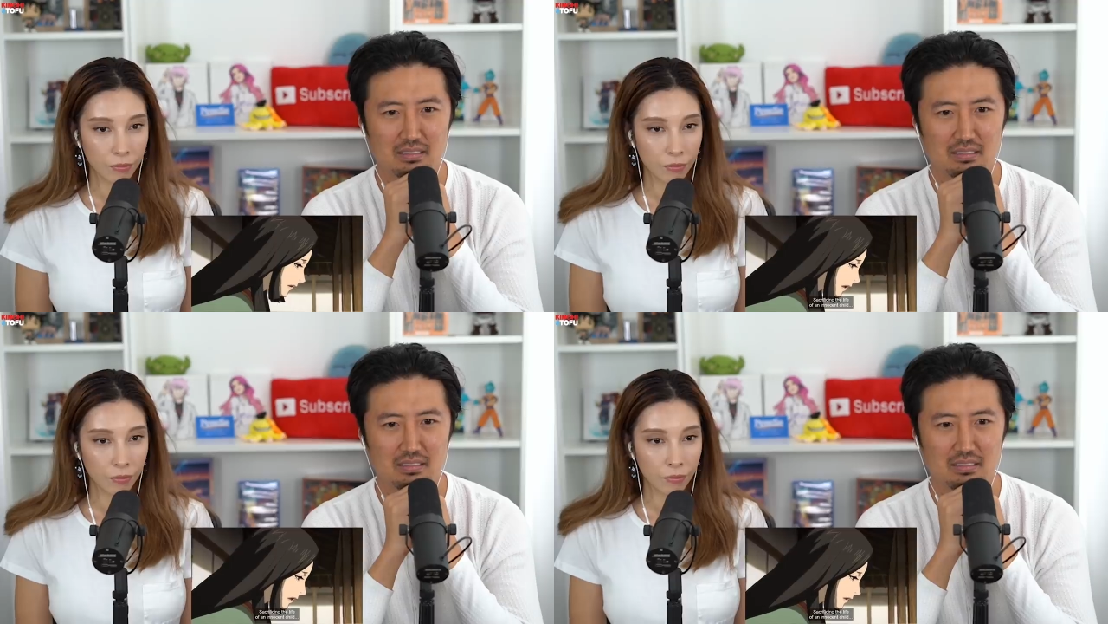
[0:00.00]

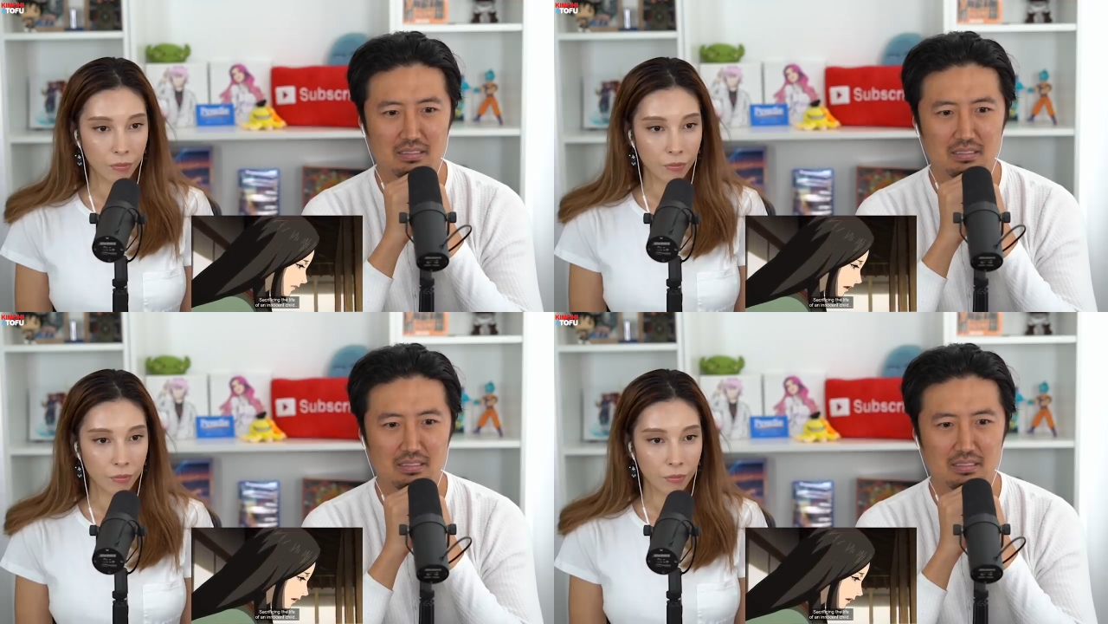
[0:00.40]

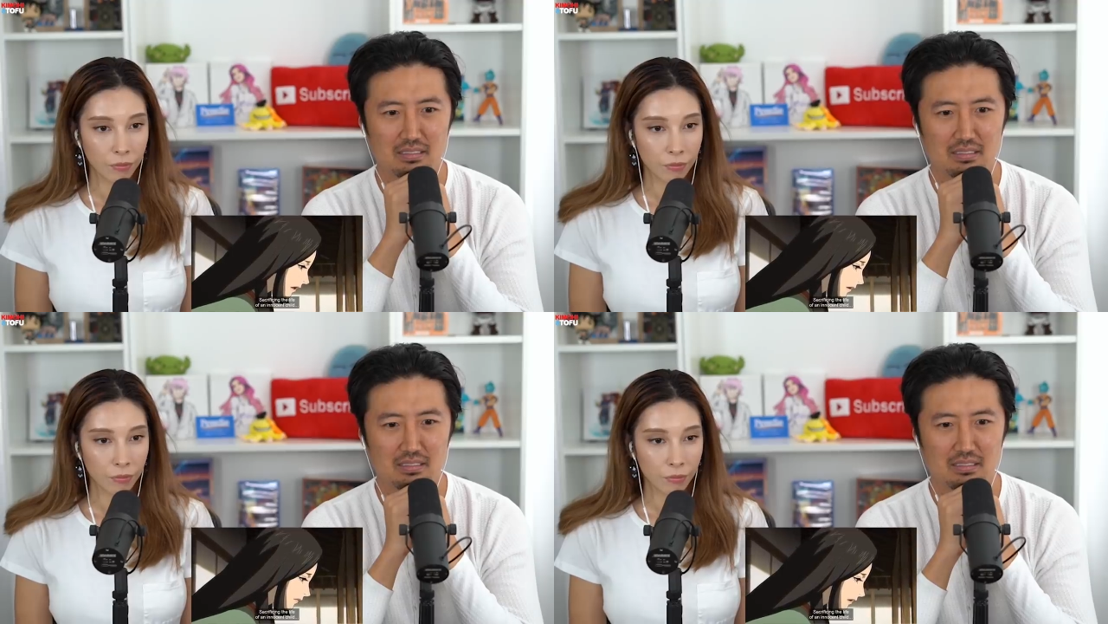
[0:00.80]

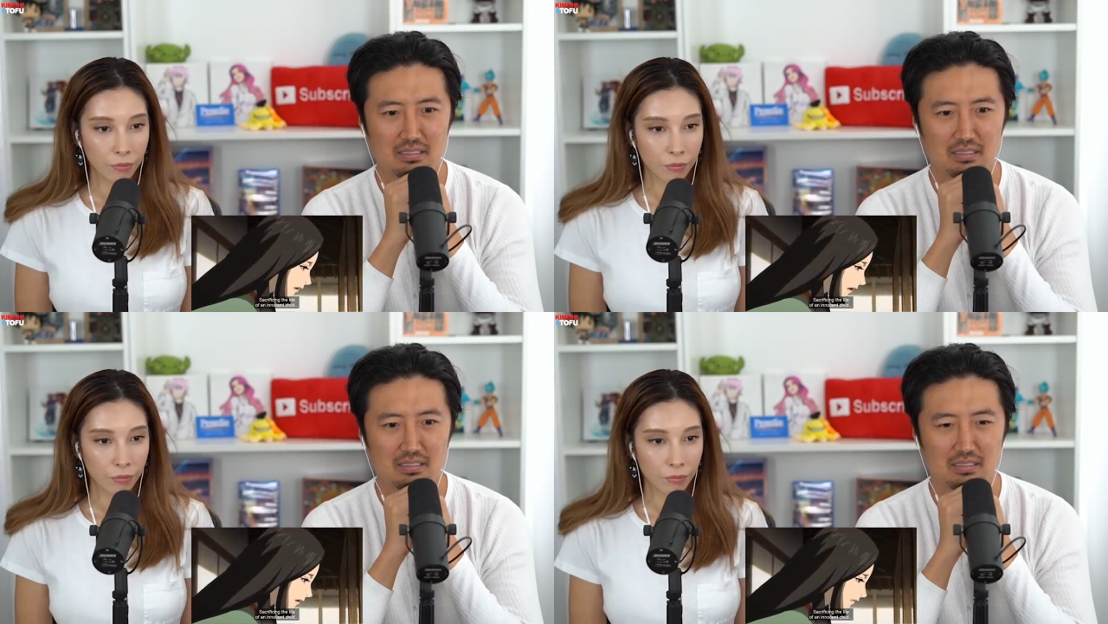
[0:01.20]

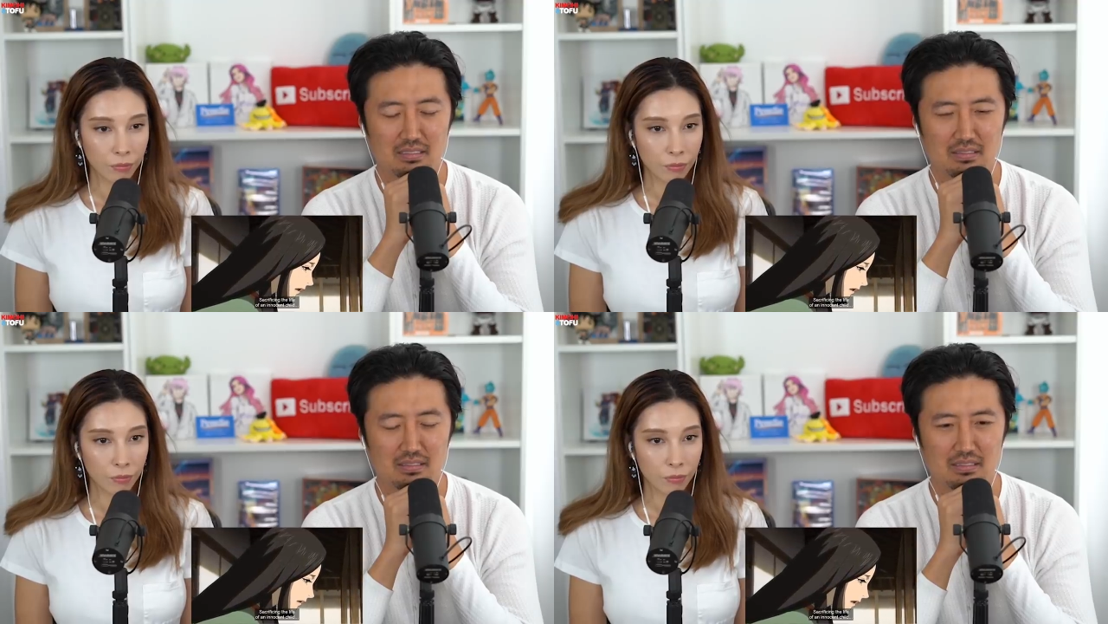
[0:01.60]

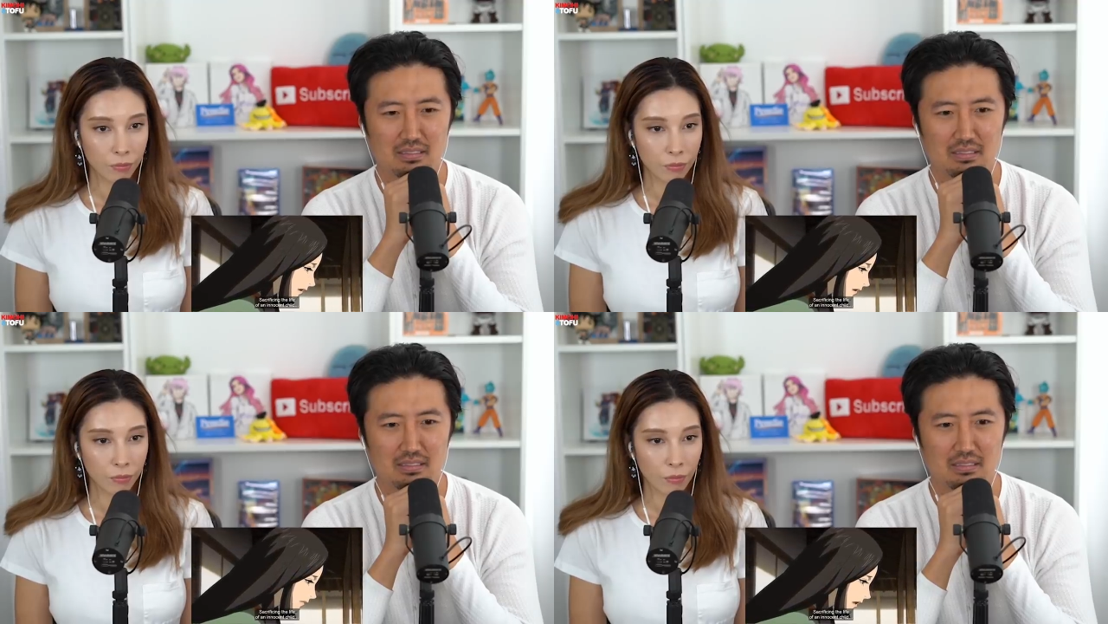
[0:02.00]
Nobody speaks.